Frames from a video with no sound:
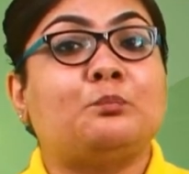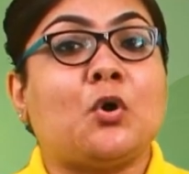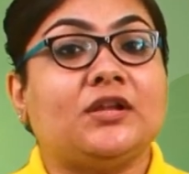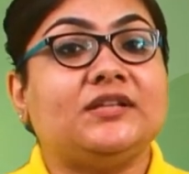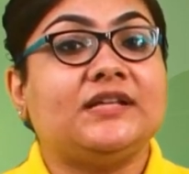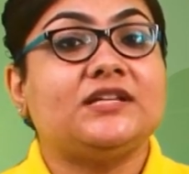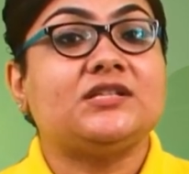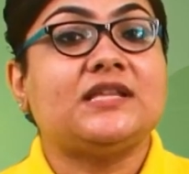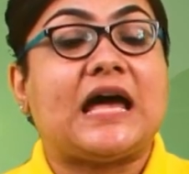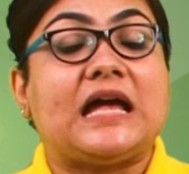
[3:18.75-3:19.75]

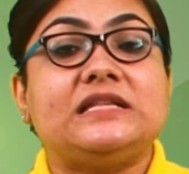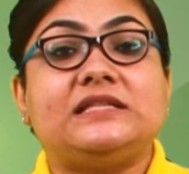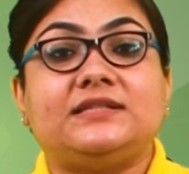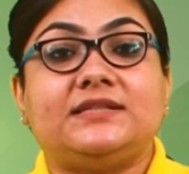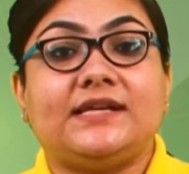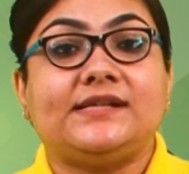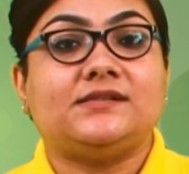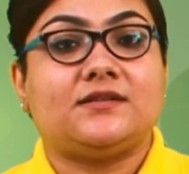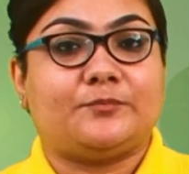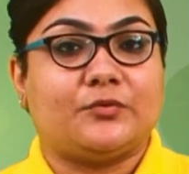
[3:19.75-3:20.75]
pollination and seed
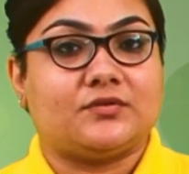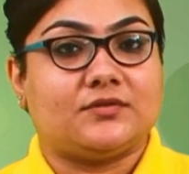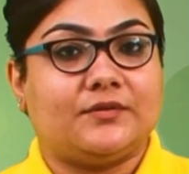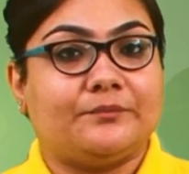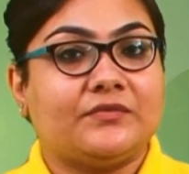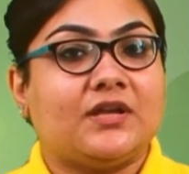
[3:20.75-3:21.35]
dispersal.